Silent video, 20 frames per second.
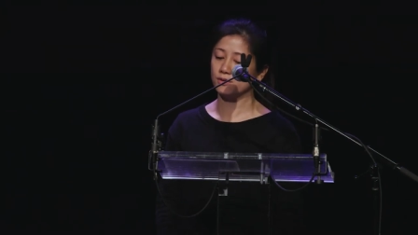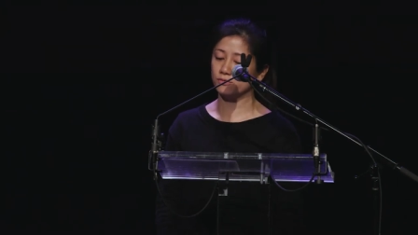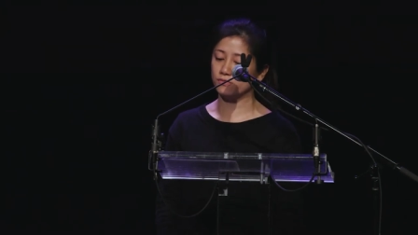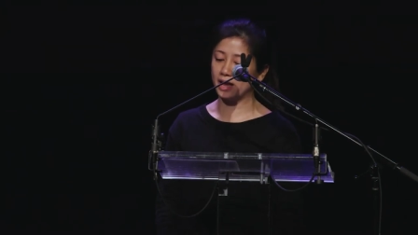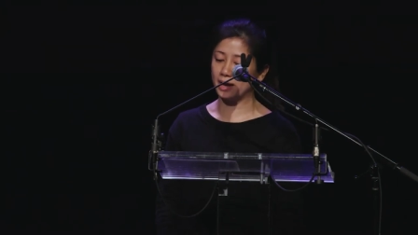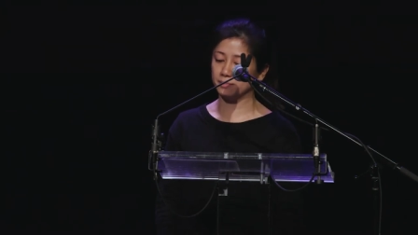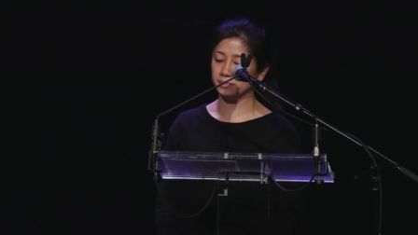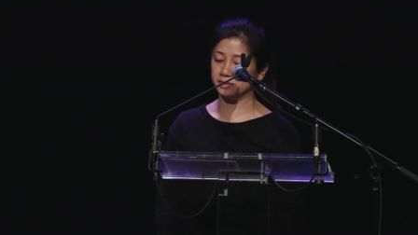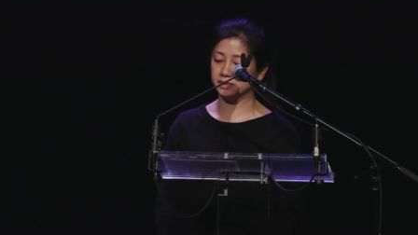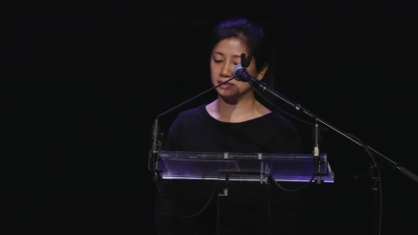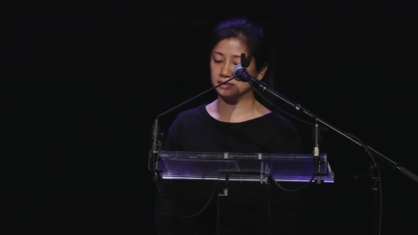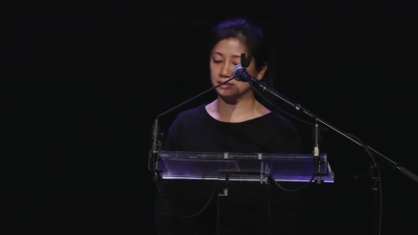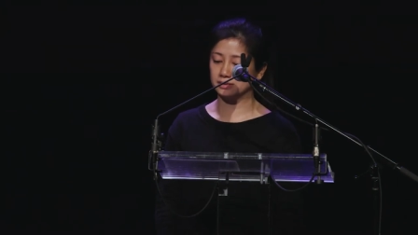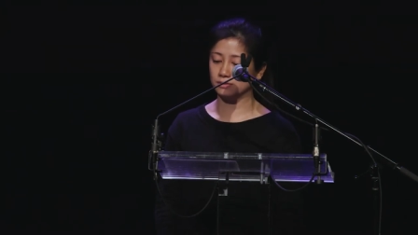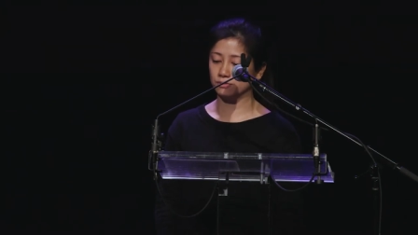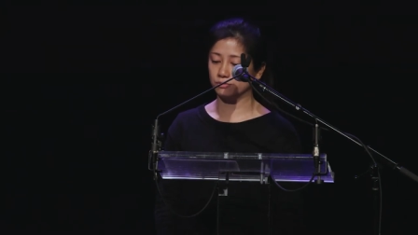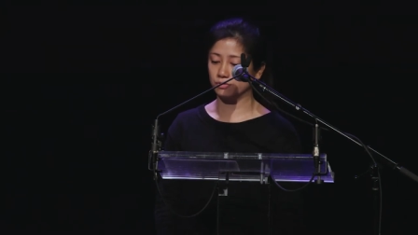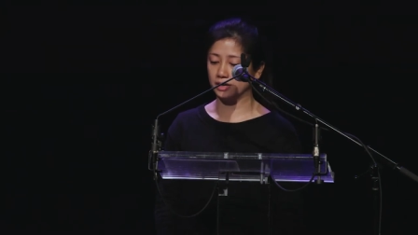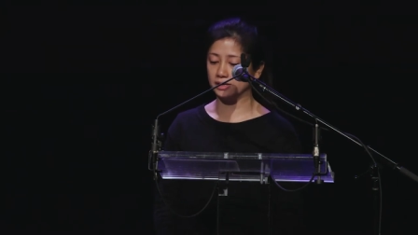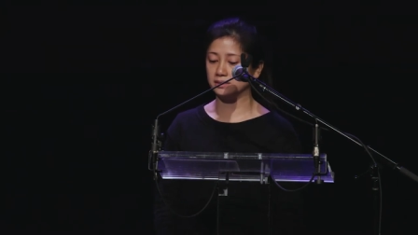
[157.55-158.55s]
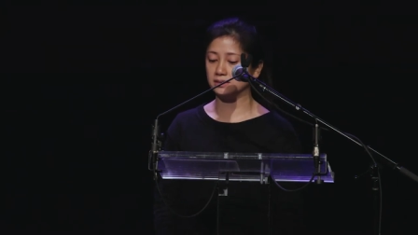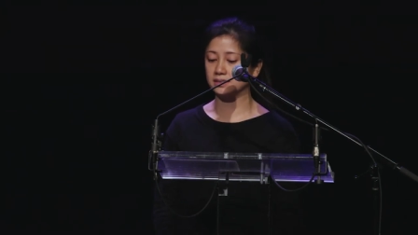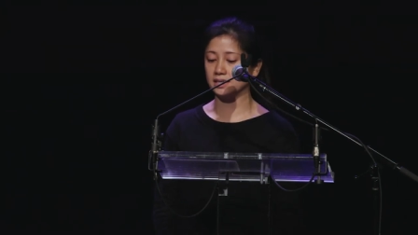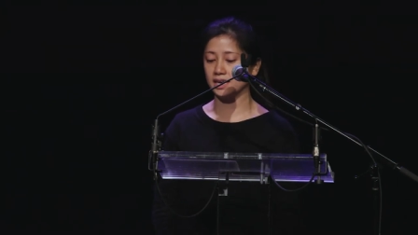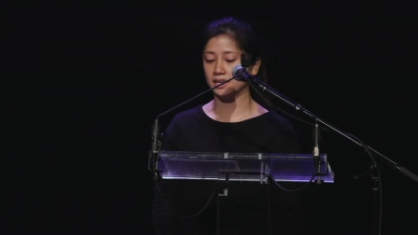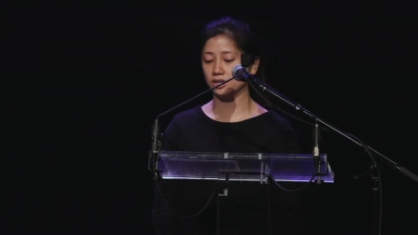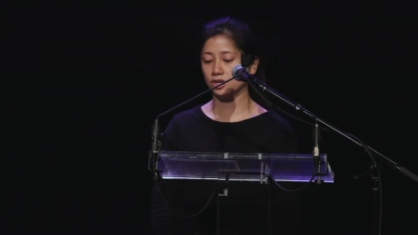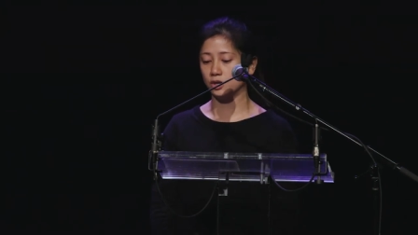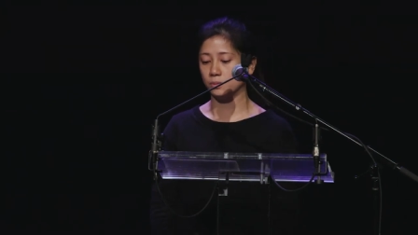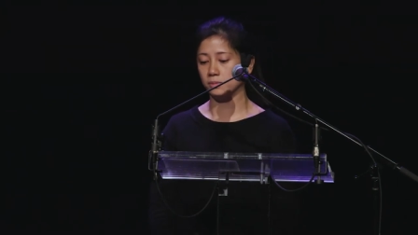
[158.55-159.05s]
families, friends,
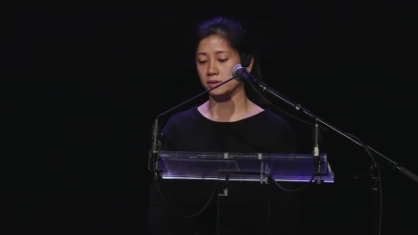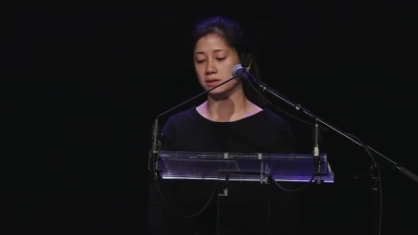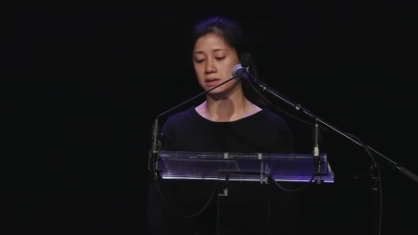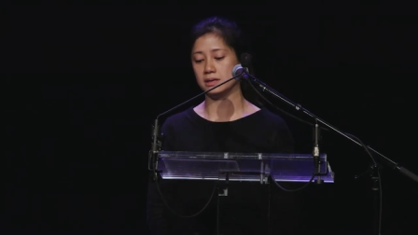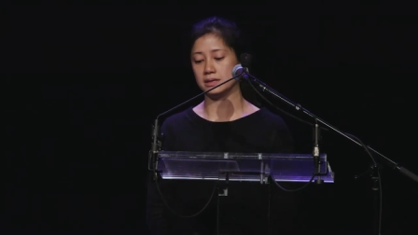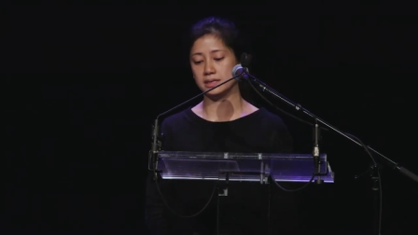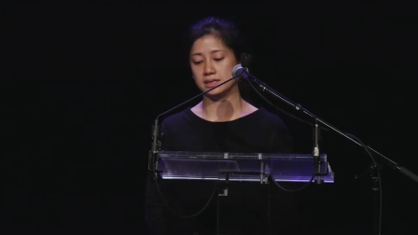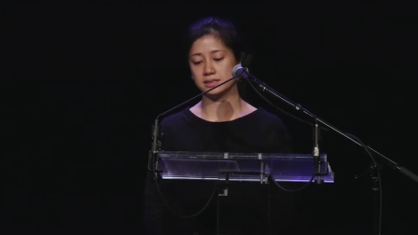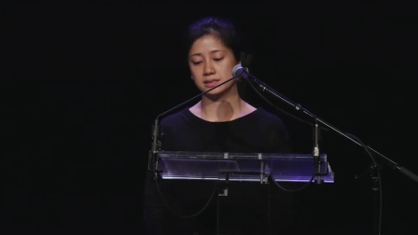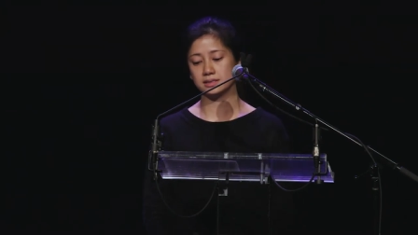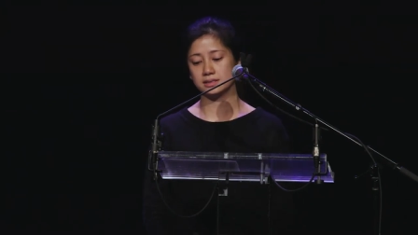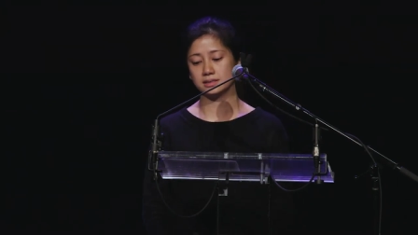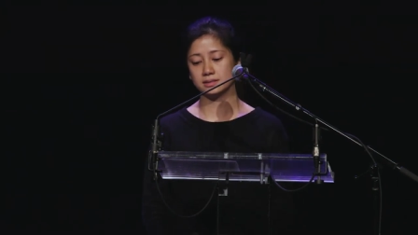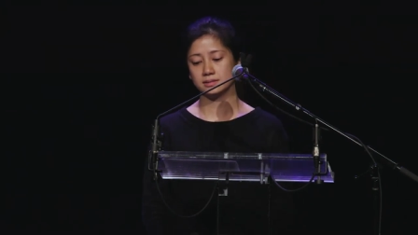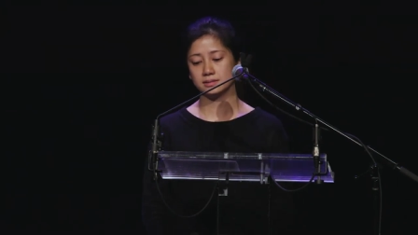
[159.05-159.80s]
and communities.